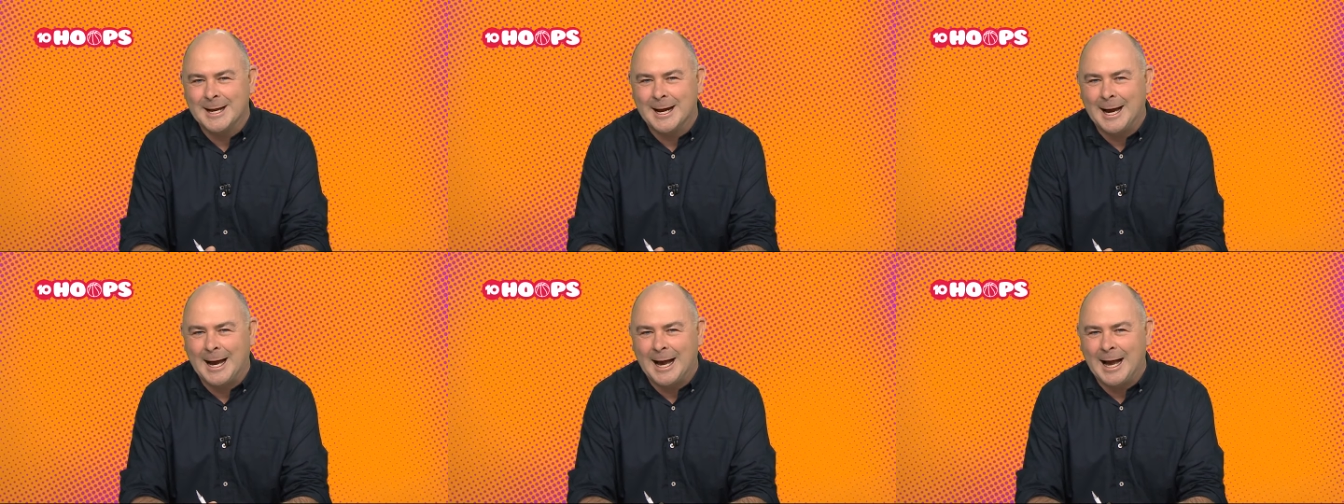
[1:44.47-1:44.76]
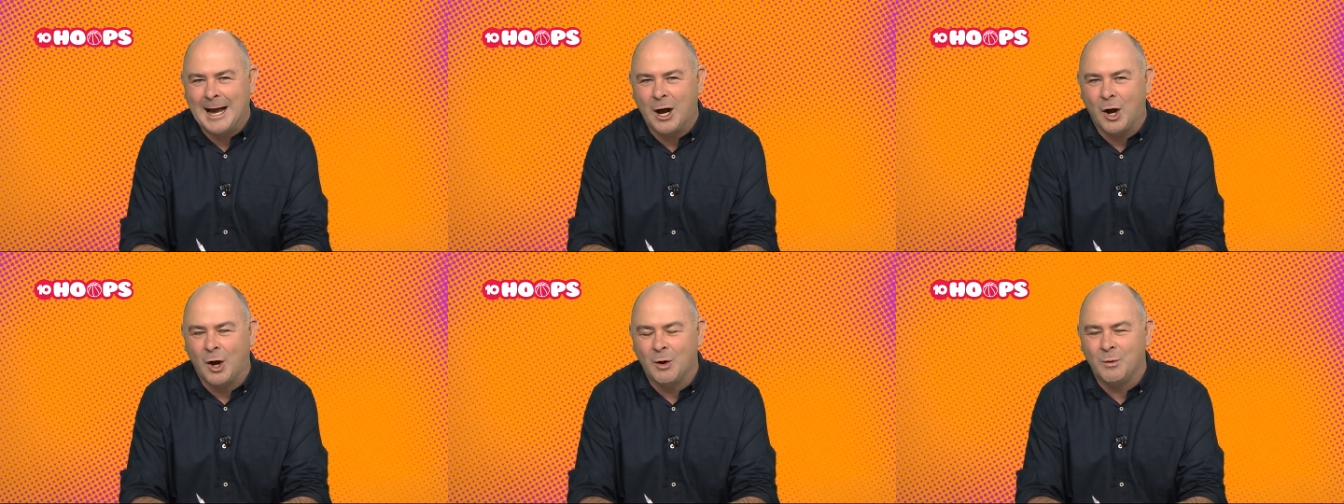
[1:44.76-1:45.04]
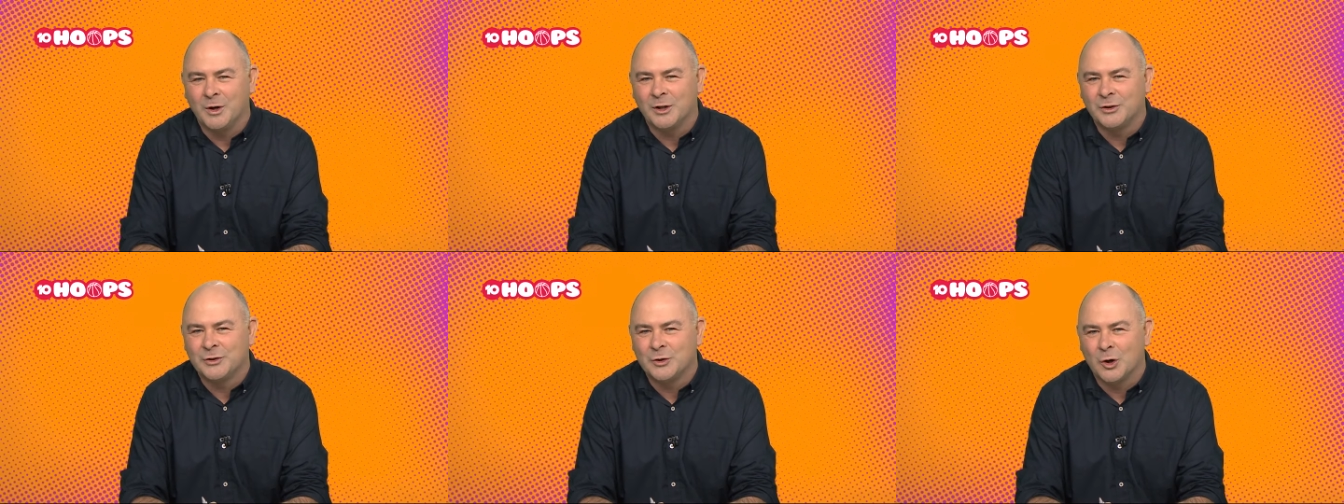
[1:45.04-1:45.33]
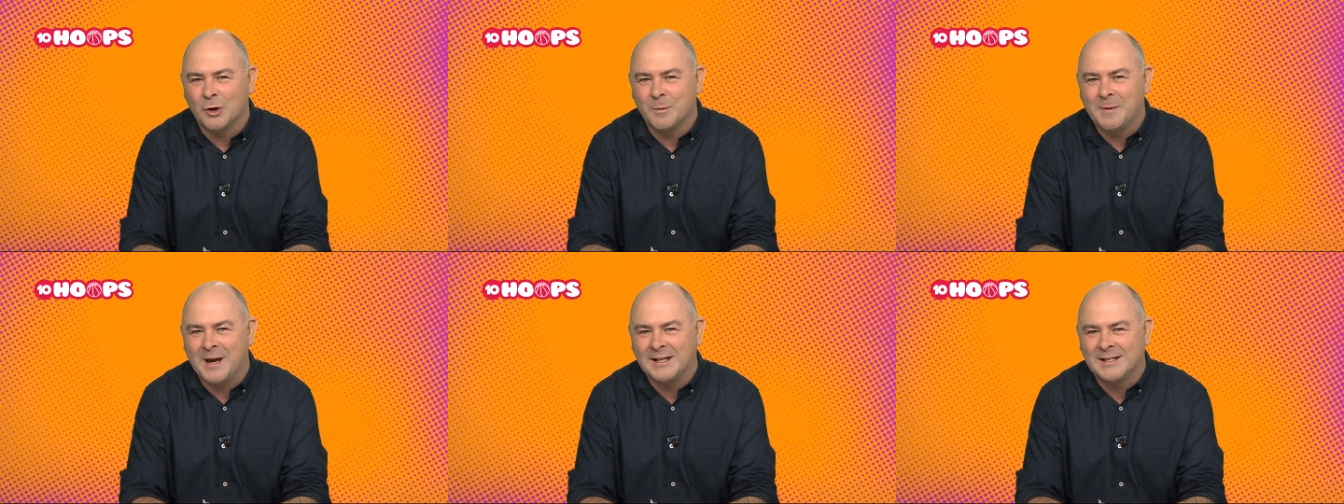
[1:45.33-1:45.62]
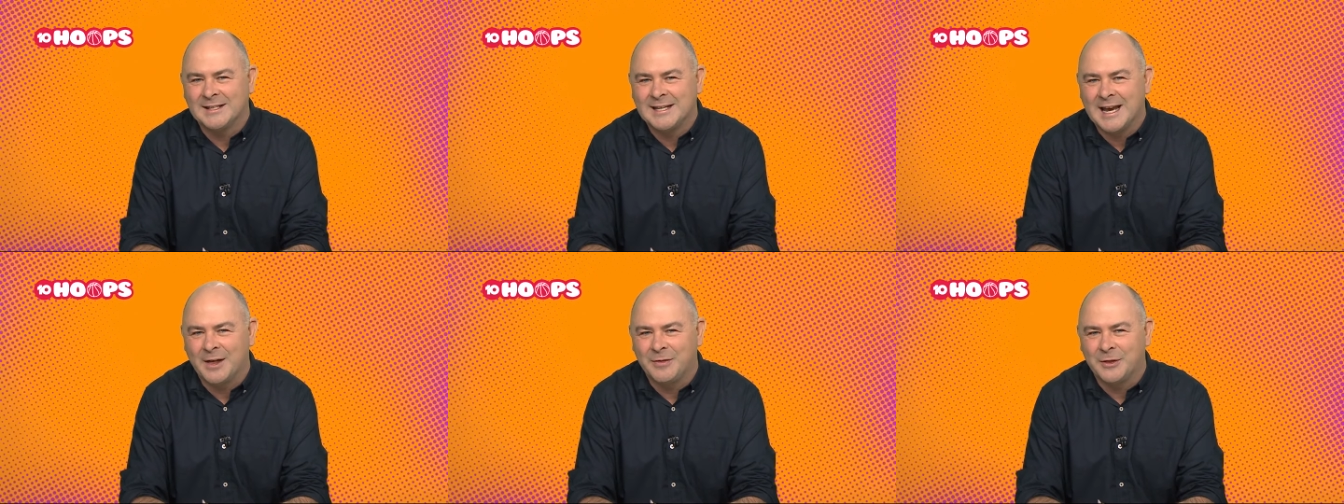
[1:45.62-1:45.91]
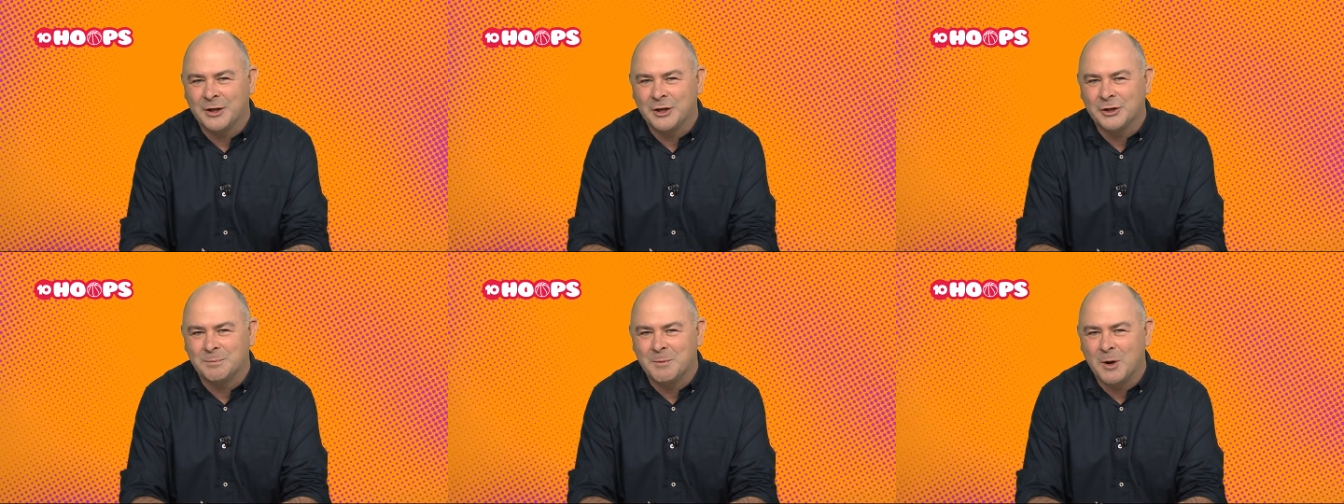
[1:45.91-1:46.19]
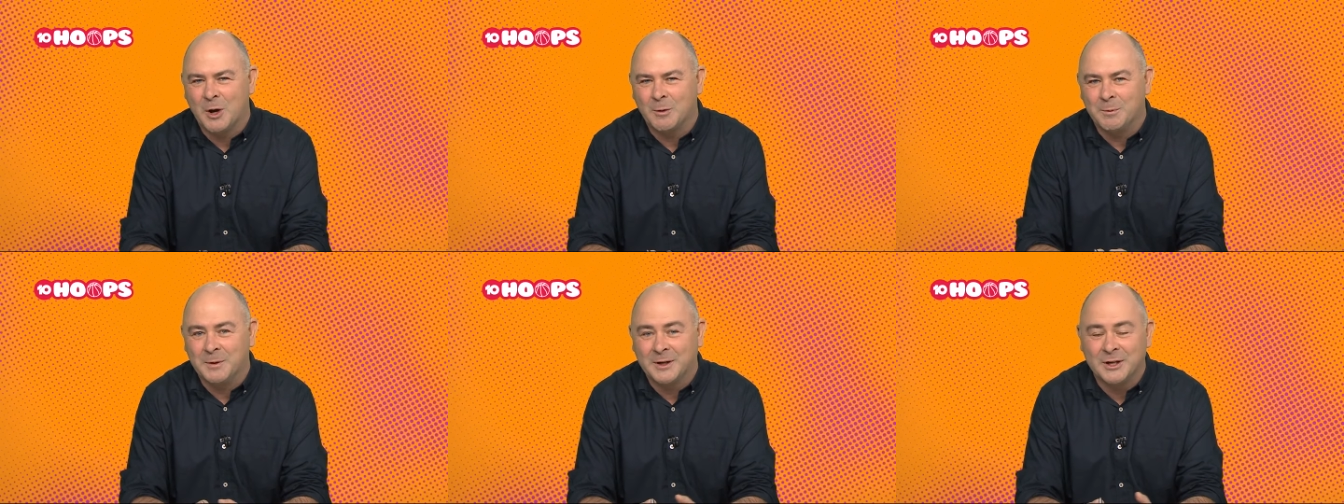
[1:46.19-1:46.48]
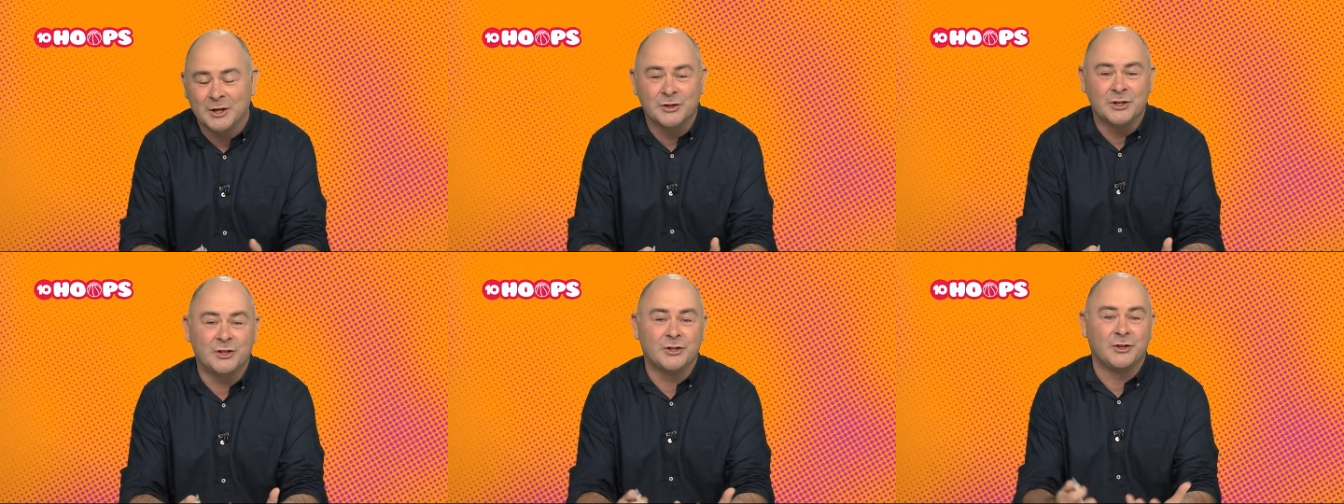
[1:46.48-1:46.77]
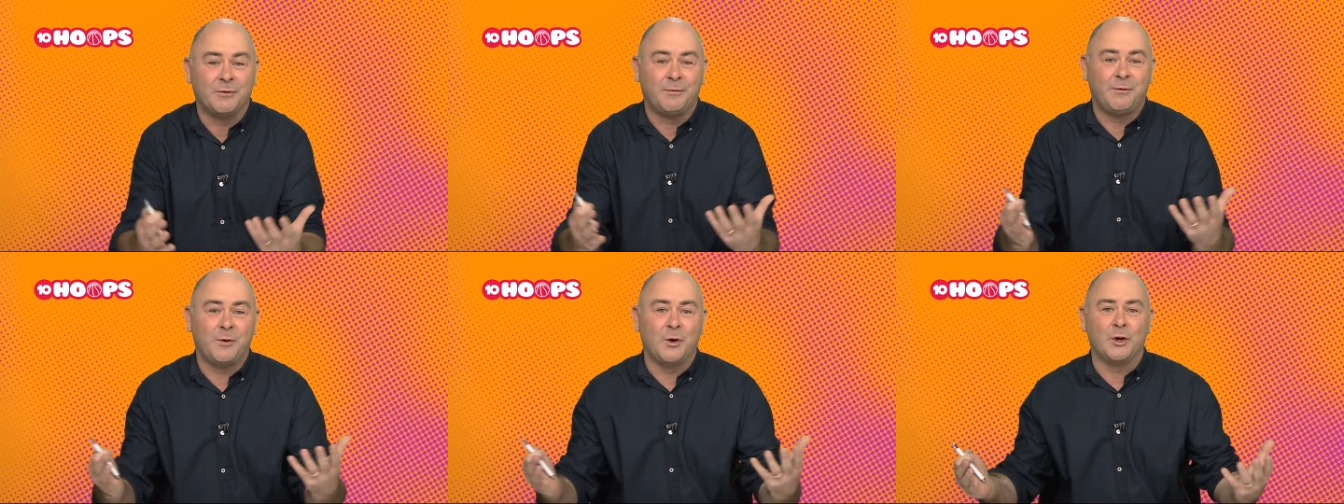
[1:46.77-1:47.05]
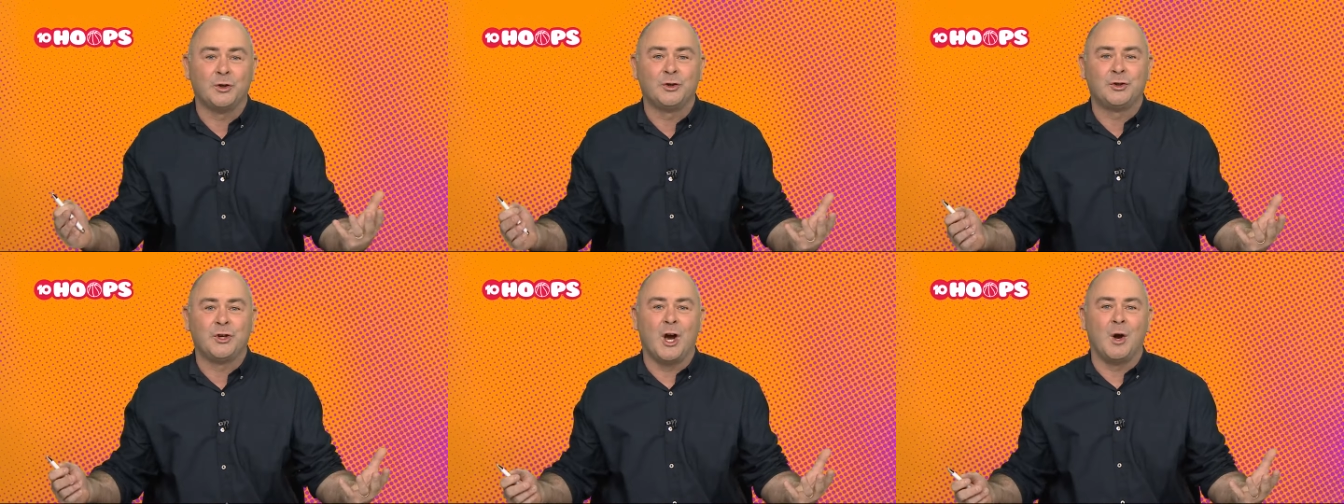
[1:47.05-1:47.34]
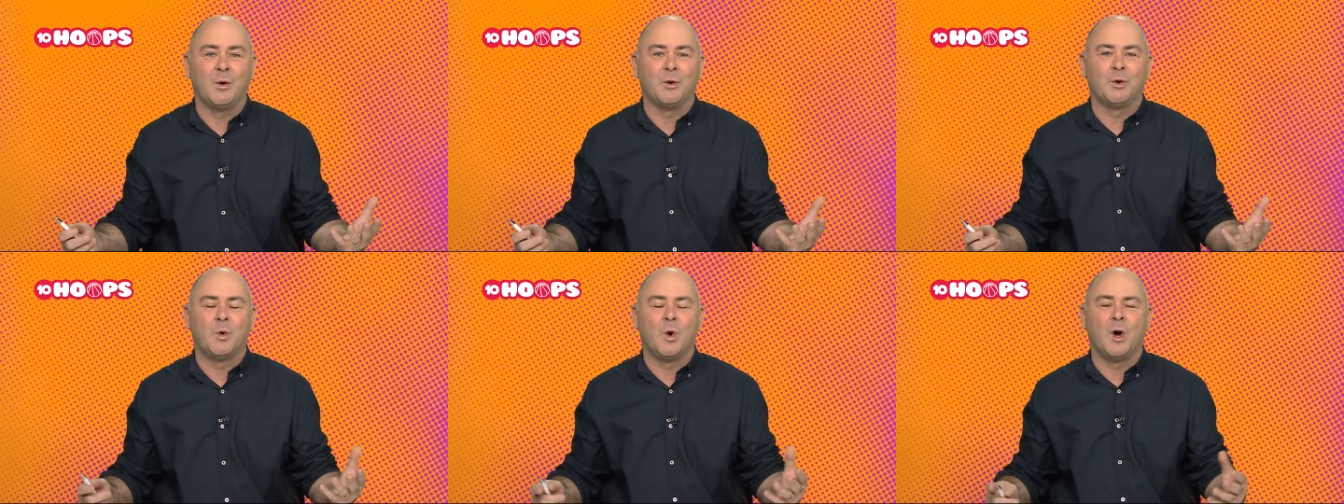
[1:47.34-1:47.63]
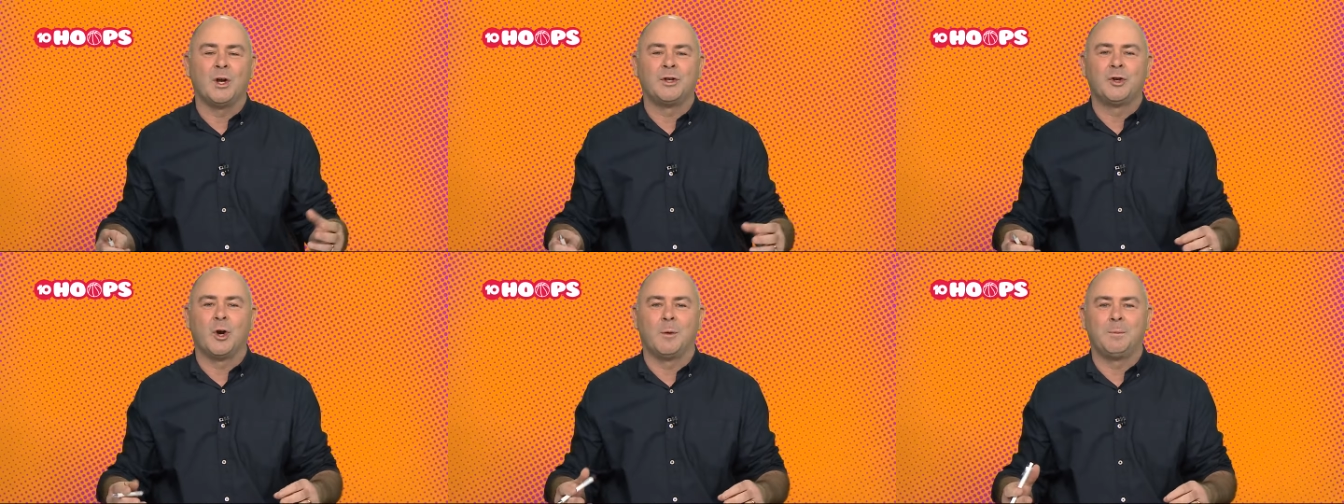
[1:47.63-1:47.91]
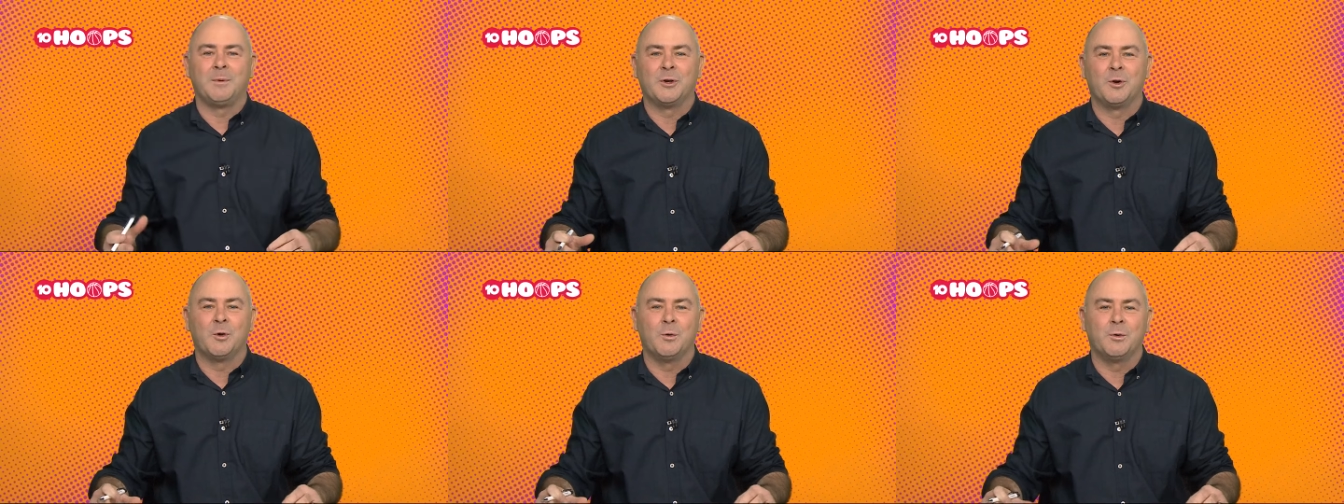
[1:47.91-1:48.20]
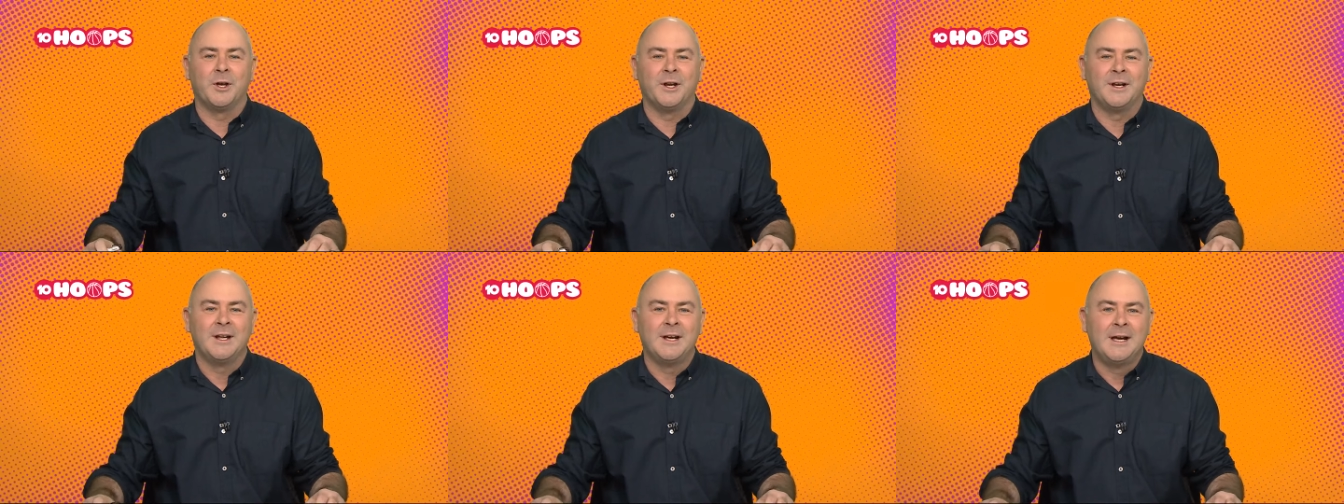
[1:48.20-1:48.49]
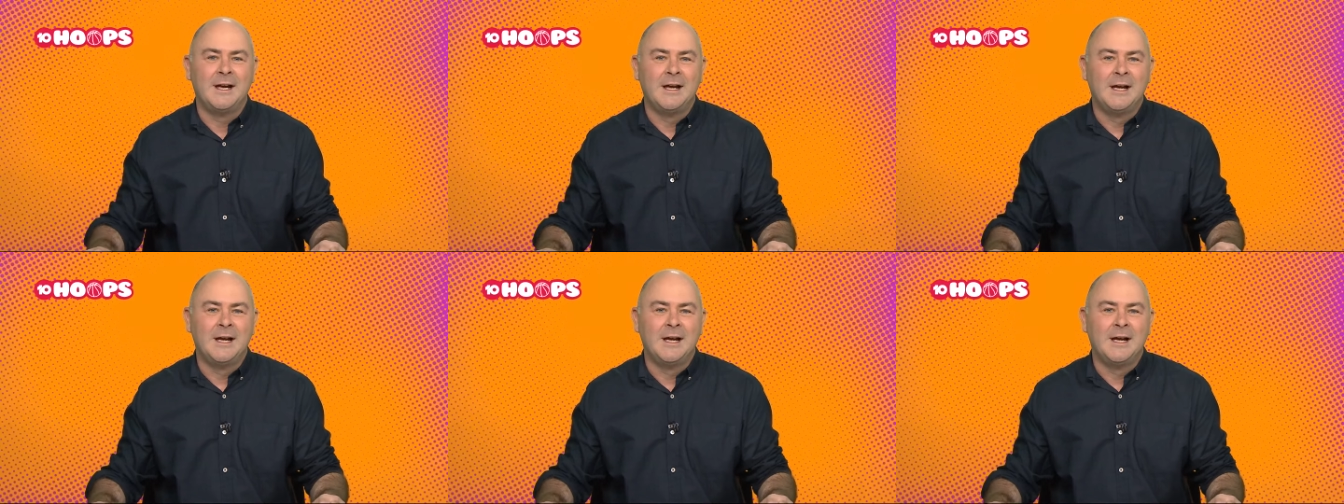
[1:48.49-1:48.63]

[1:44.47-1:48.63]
Uh, I want to talk about Southeast Melbourne because it's the first show and quite topical that